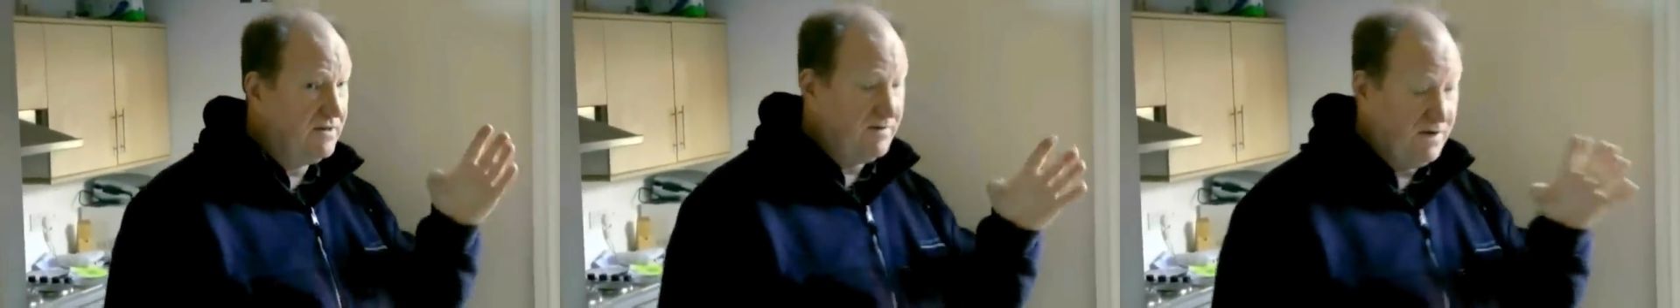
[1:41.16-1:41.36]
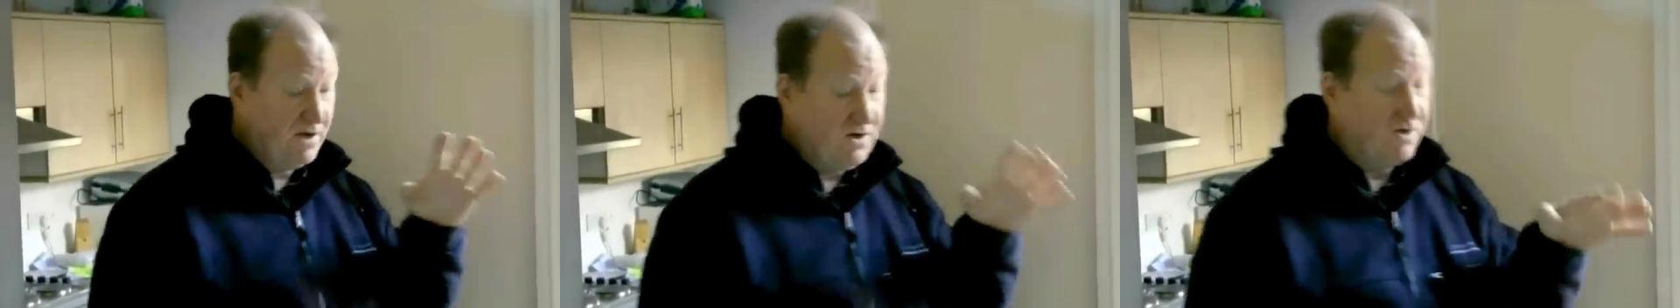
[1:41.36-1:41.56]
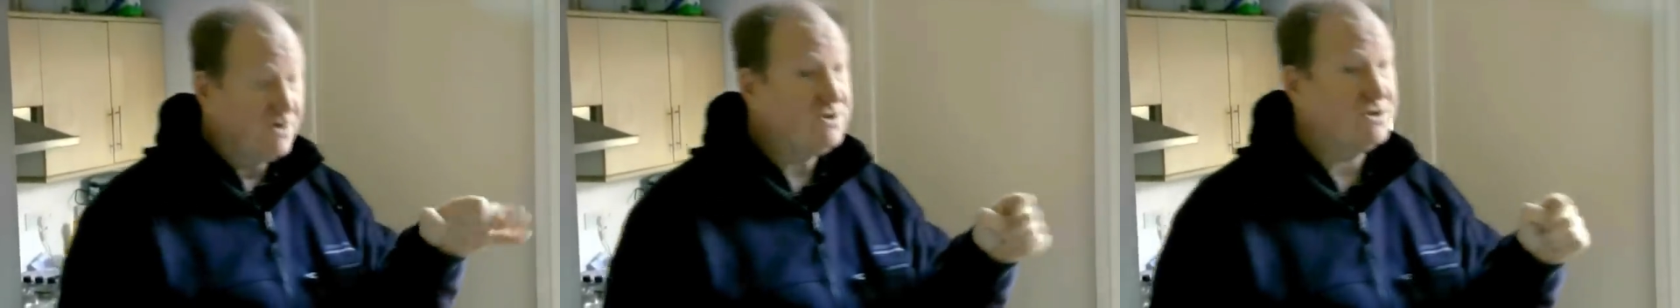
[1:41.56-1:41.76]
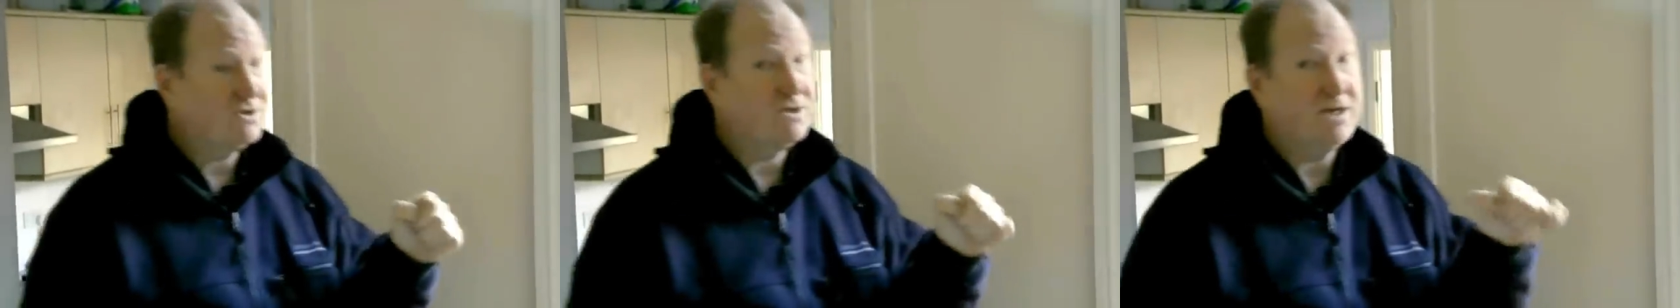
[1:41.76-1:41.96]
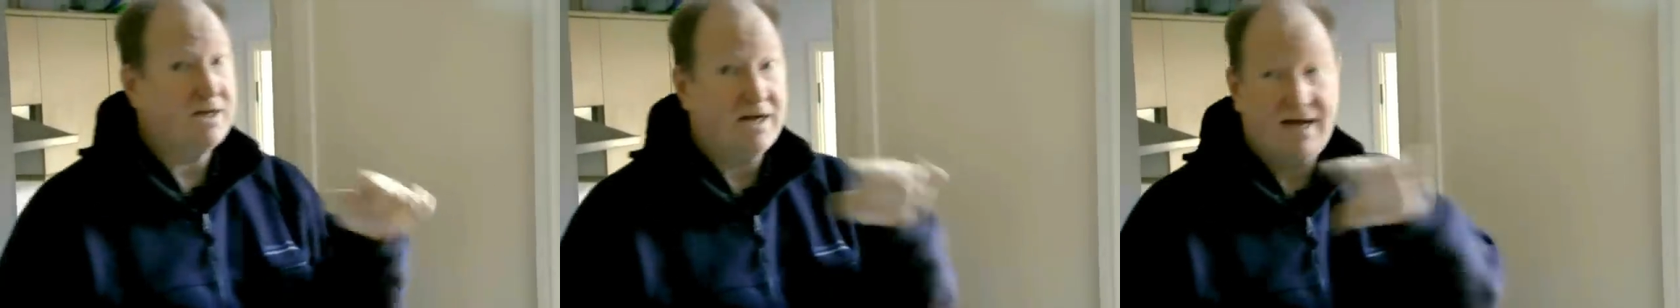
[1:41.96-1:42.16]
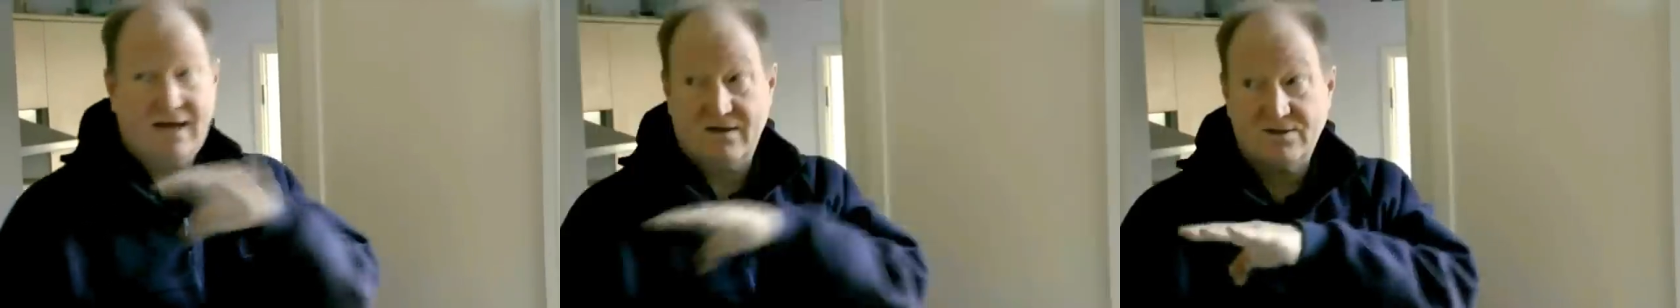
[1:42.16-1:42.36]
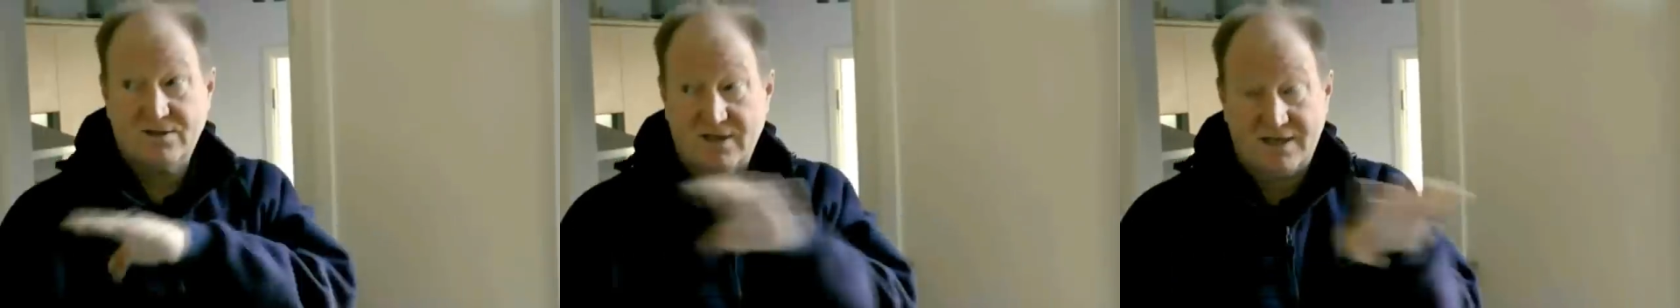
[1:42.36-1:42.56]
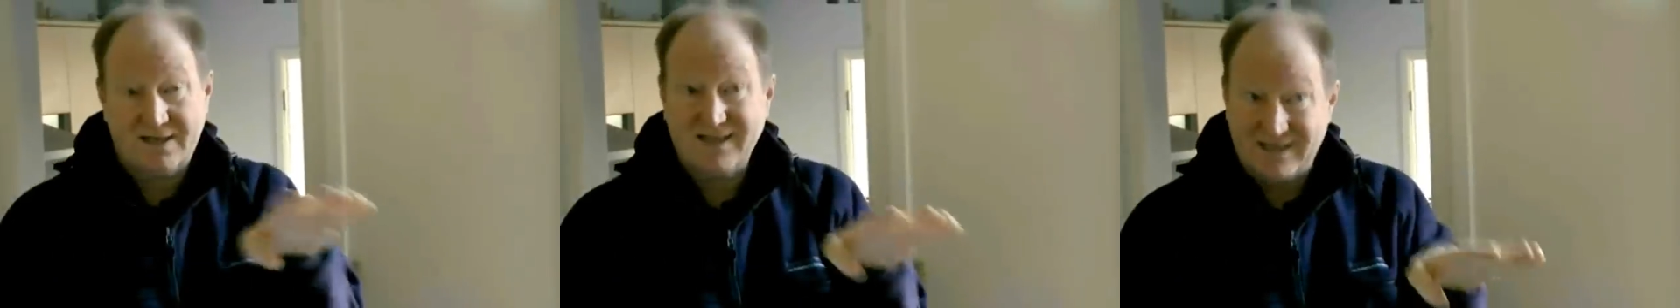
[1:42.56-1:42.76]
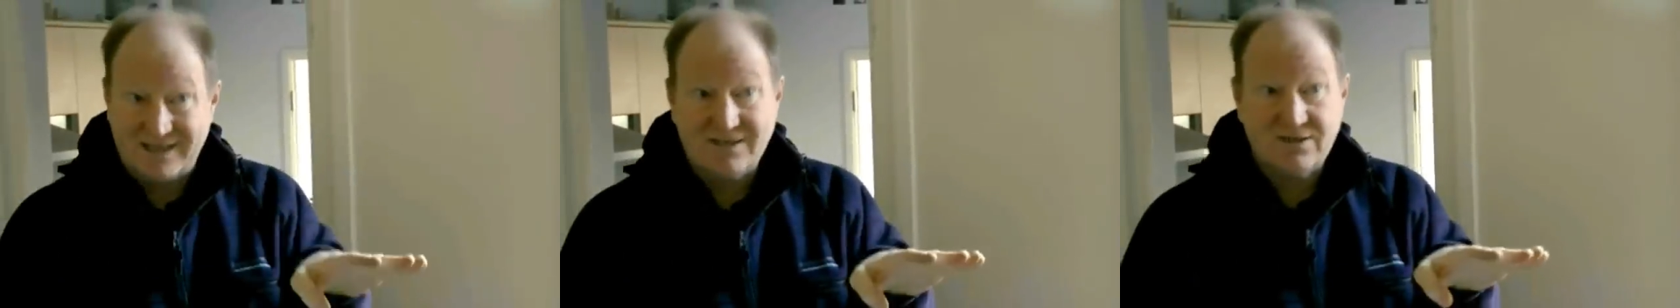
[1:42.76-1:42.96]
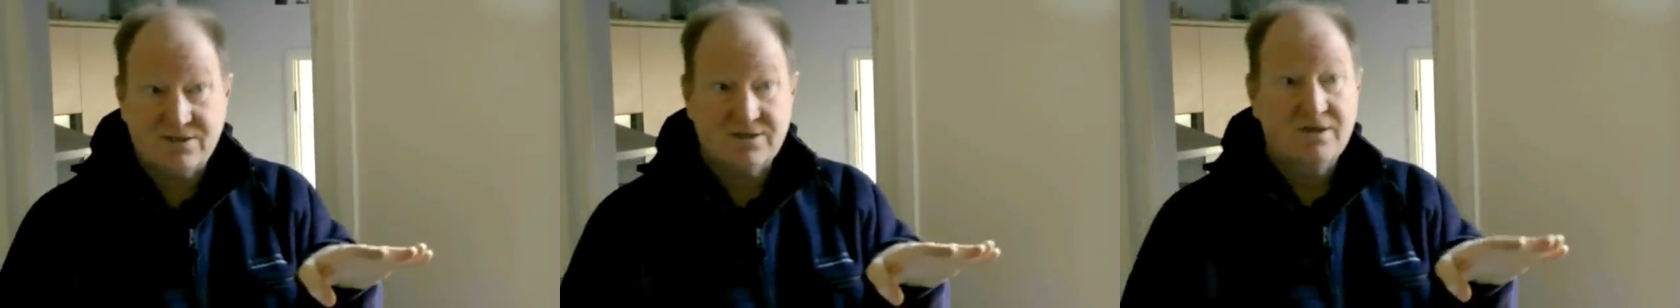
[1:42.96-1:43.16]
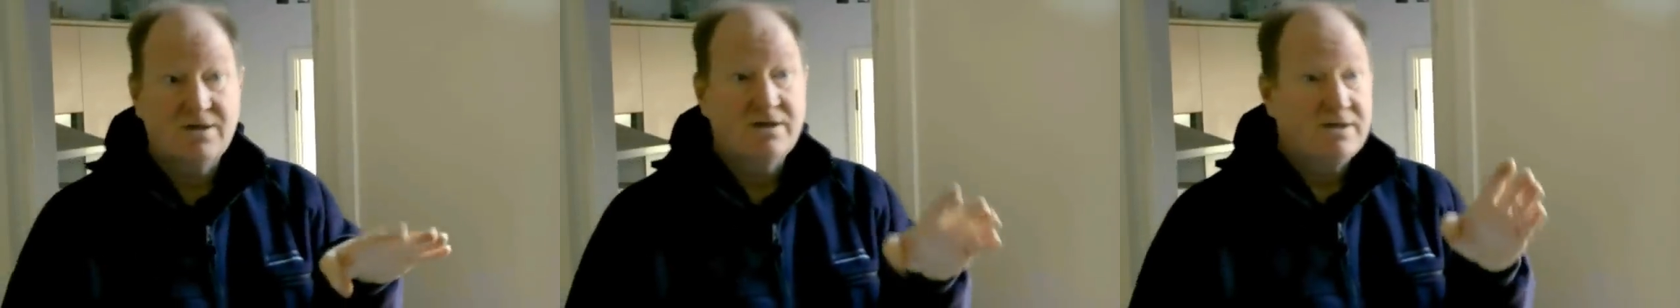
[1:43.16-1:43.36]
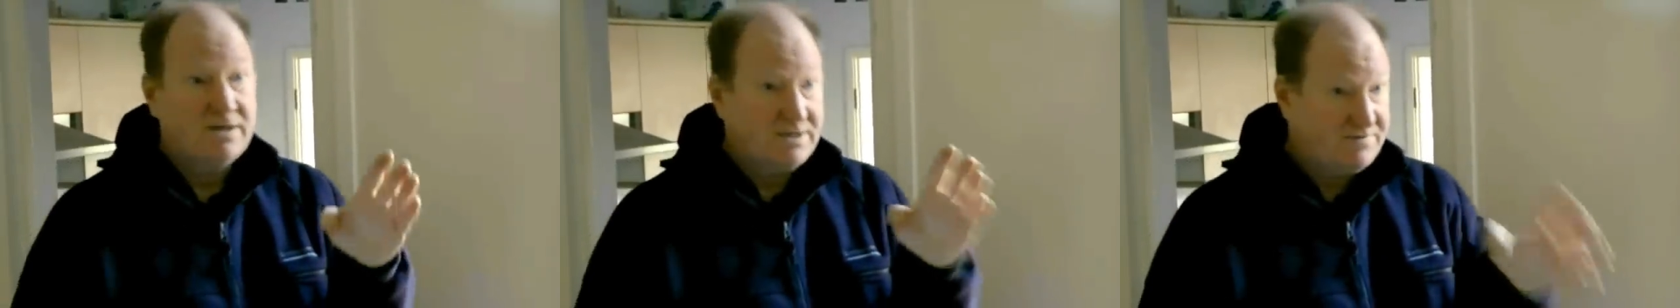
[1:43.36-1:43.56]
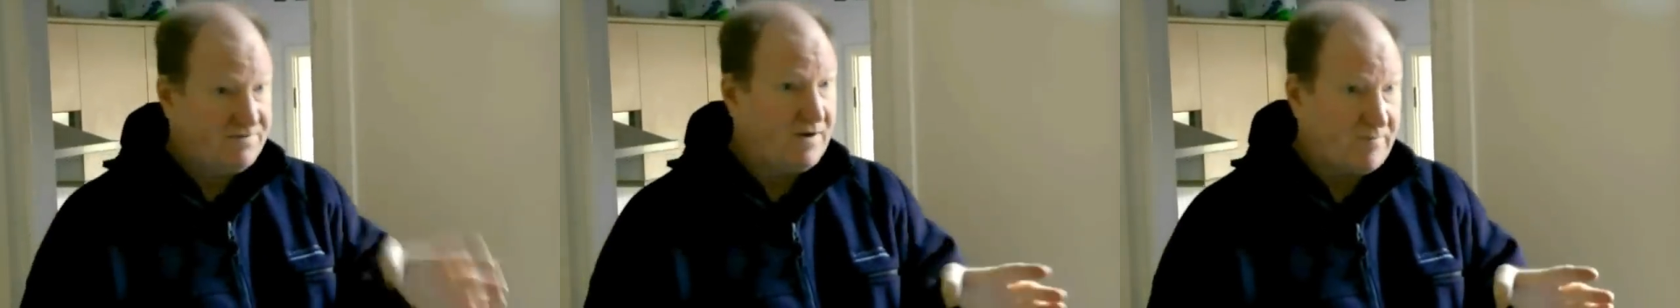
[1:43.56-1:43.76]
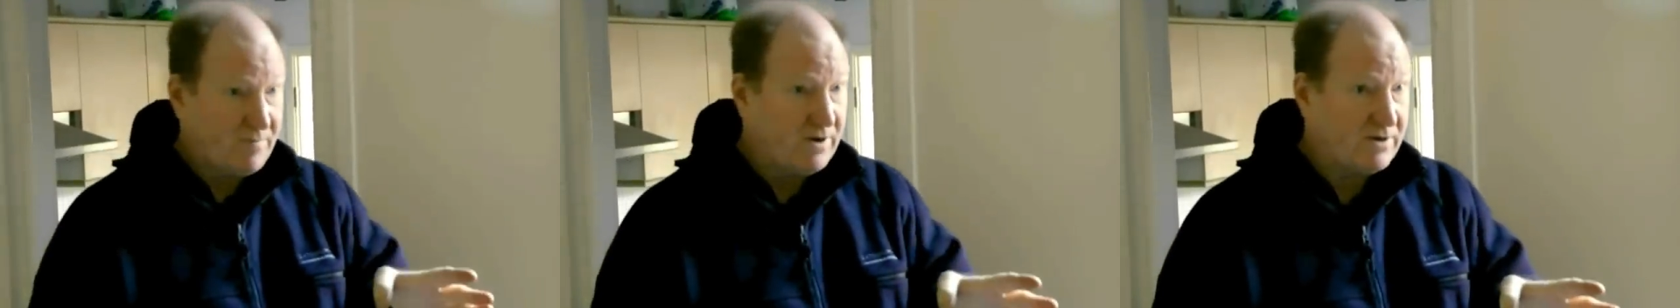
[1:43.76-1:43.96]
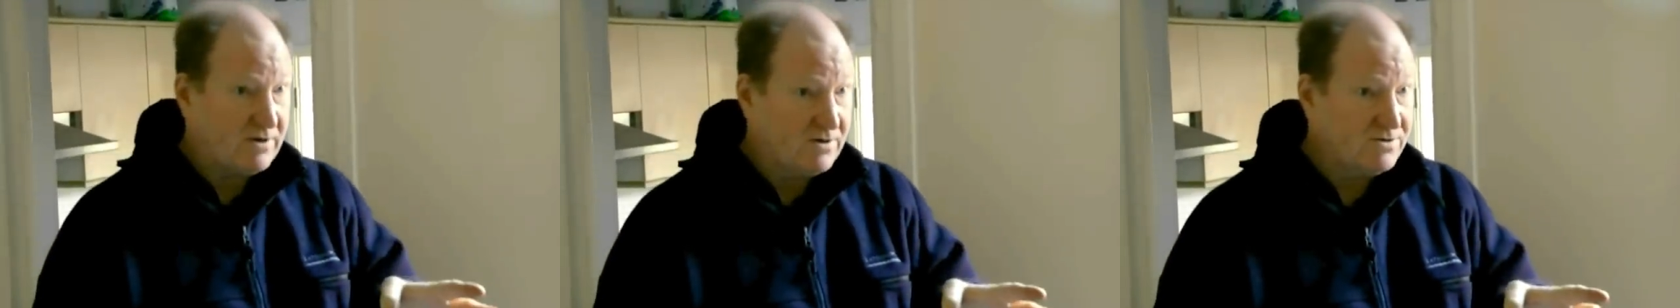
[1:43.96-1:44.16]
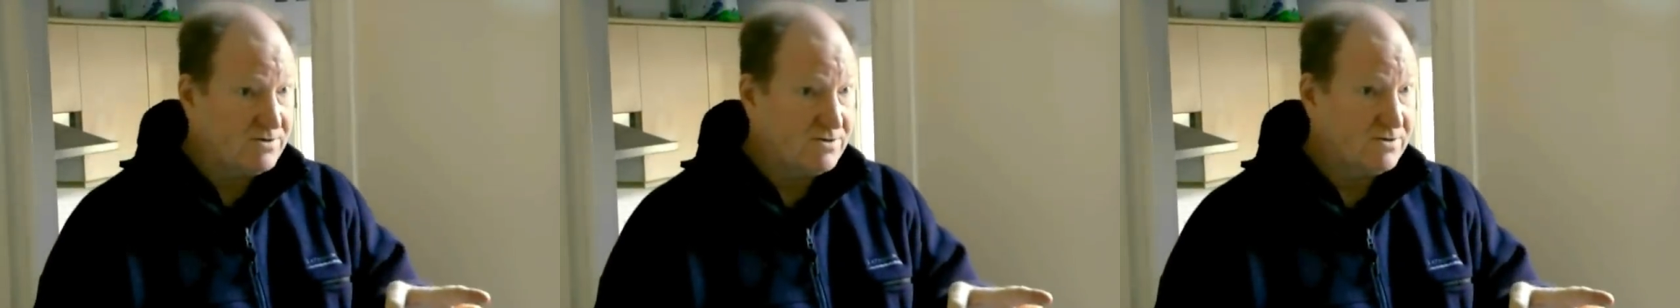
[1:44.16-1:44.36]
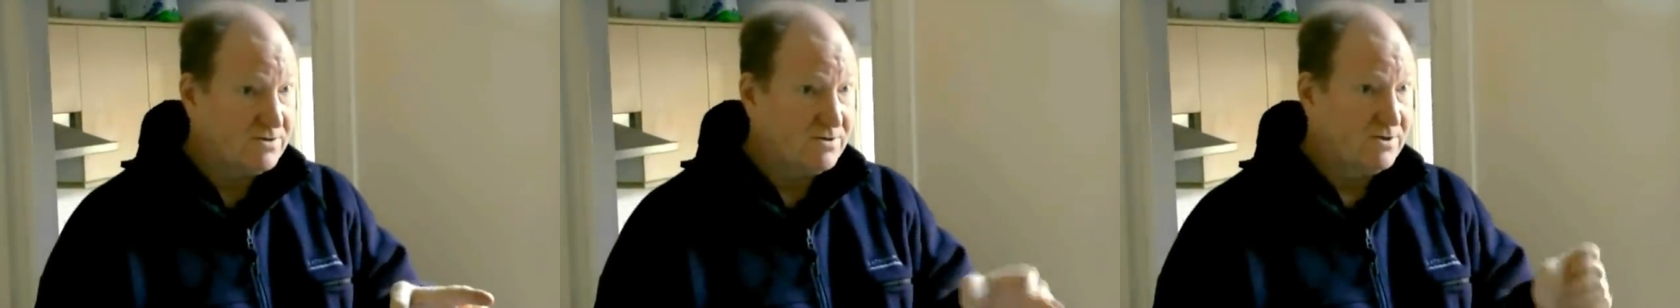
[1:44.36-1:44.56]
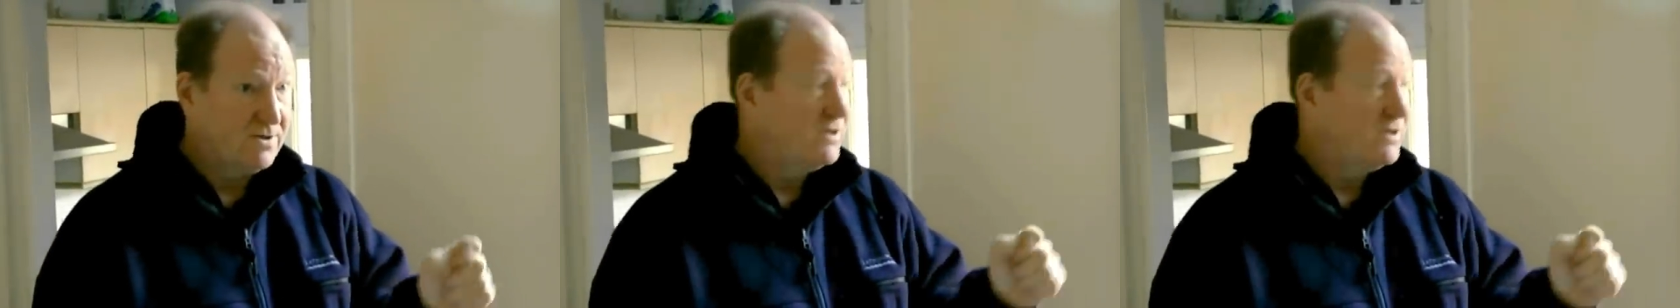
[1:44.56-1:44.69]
loss in a house like this is fabric loss,